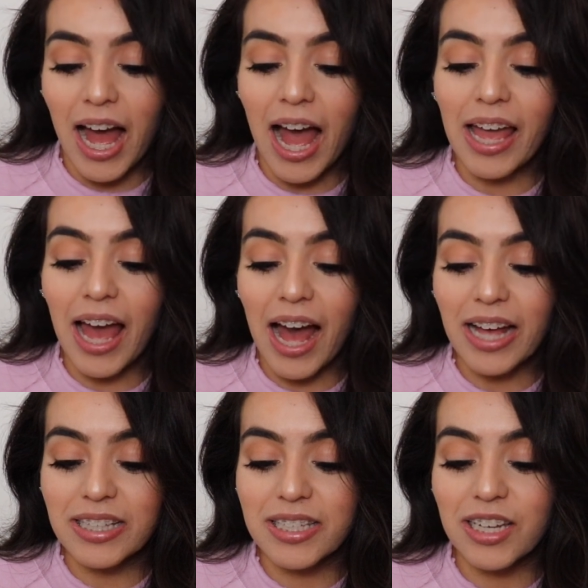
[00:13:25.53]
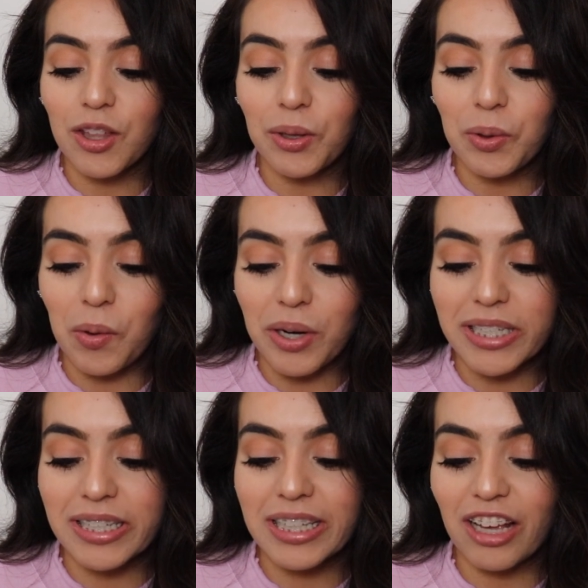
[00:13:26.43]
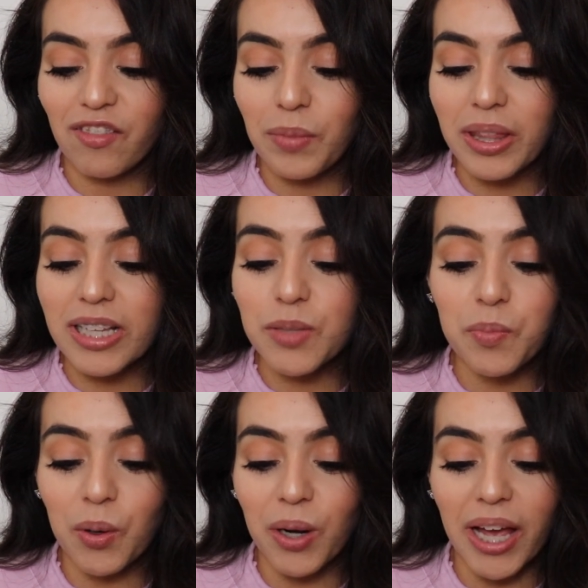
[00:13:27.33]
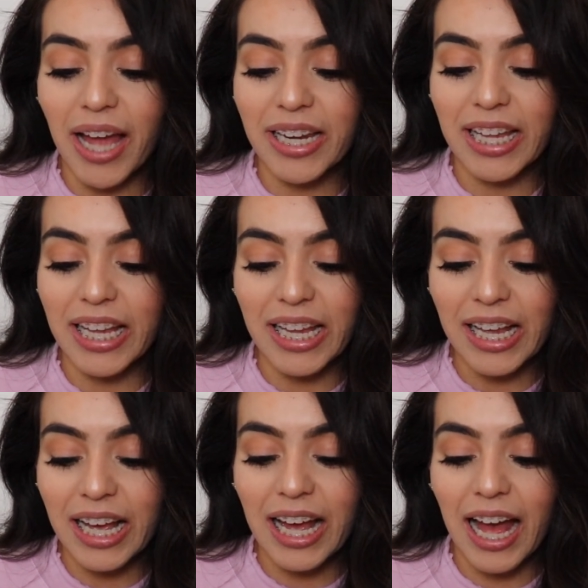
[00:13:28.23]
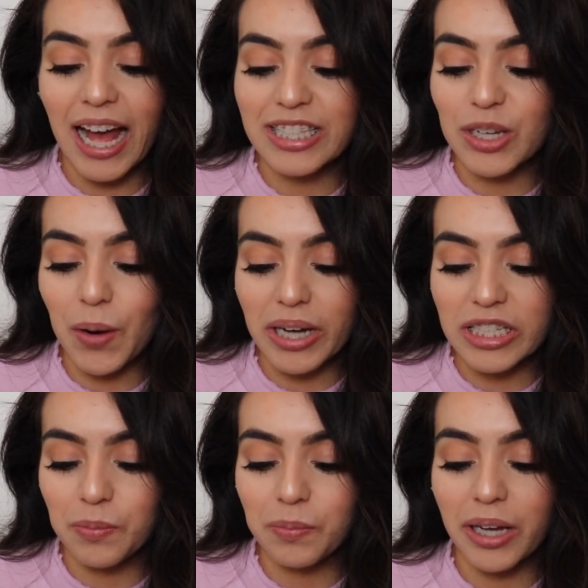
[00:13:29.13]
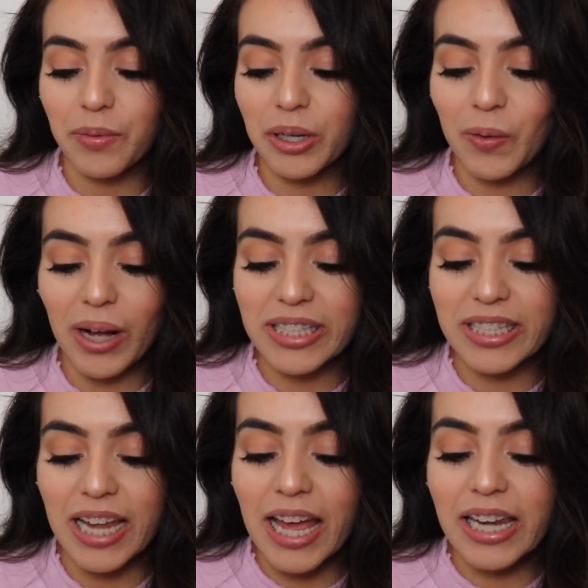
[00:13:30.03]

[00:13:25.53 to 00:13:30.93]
I asked the Lord to give me this boy, and he has granted my request.